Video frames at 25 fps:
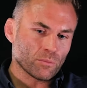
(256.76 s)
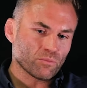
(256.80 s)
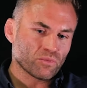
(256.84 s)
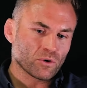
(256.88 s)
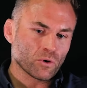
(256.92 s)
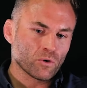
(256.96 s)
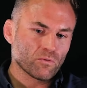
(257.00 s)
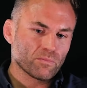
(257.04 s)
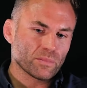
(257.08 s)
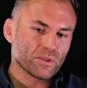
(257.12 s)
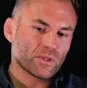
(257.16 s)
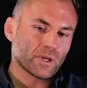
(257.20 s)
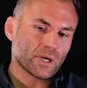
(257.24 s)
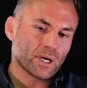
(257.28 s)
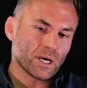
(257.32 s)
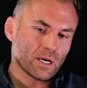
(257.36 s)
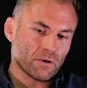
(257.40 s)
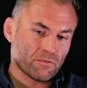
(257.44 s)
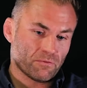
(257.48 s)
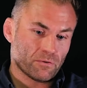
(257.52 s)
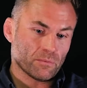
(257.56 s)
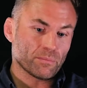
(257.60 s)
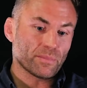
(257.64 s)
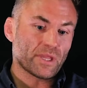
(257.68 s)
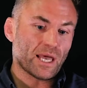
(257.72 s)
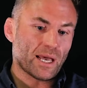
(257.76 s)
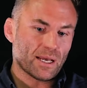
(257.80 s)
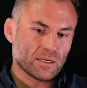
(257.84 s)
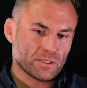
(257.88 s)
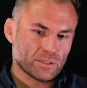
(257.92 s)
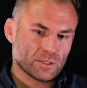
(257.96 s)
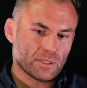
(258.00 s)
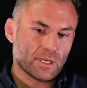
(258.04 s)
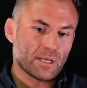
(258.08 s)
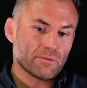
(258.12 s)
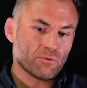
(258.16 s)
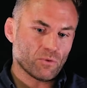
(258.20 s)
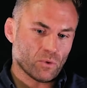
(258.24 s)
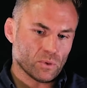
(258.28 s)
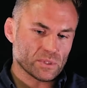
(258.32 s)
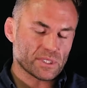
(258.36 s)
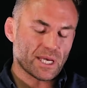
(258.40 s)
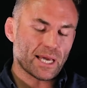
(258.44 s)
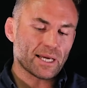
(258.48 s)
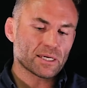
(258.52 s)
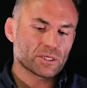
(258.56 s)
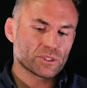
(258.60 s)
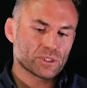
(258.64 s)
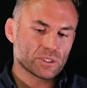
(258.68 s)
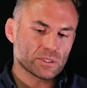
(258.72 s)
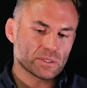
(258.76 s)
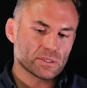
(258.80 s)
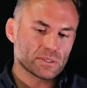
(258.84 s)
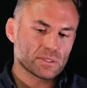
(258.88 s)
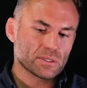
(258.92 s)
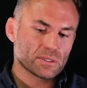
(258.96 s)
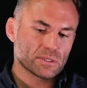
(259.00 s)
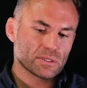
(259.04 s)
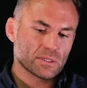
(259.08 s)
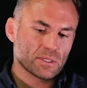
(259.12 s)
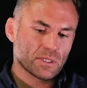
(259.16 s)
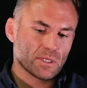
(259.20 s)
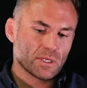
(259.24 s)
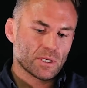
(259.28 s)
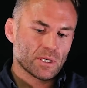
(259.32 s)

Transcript: improvement I got from that, those actions,